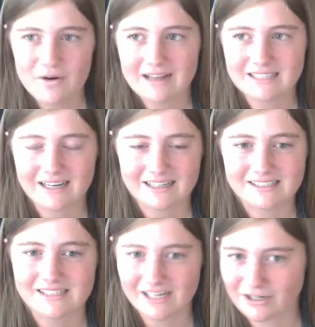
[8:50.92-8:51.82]
as like a
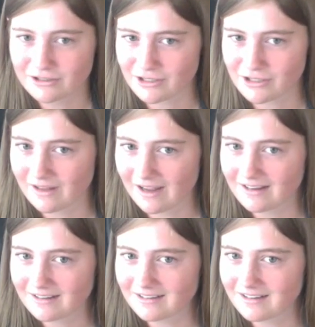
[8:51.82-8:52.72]
singer do you
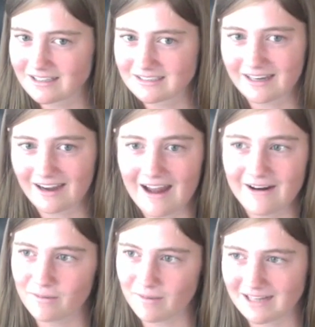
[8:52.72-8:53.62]
like? Because like I
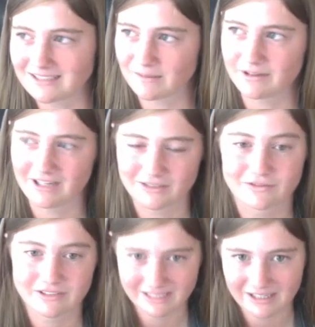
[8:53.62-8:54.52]
know my celebrity crush
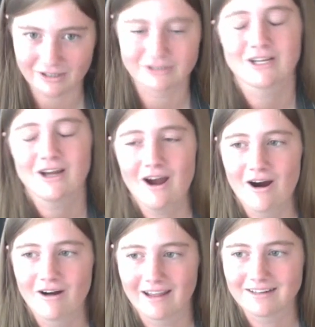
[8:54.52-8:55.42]
for singers
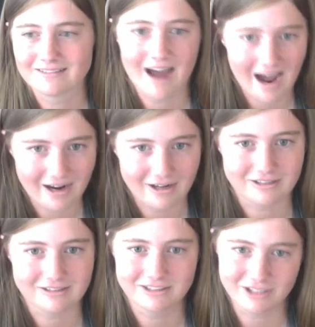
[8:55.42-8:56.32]
are like
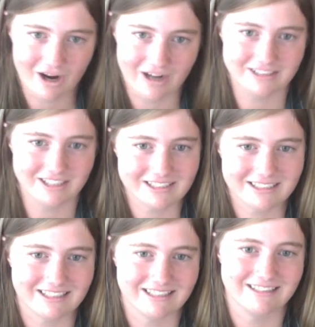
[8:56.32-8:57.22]
Niall, Sean,
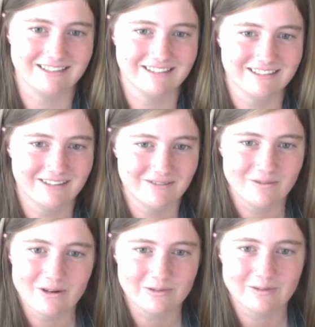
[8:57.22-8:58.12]
Justin.
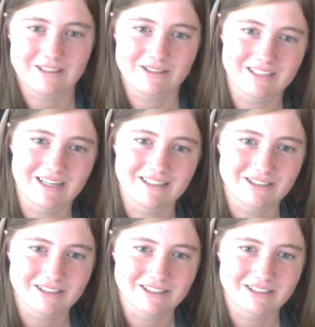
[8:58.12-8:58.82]
Who would you say? Um,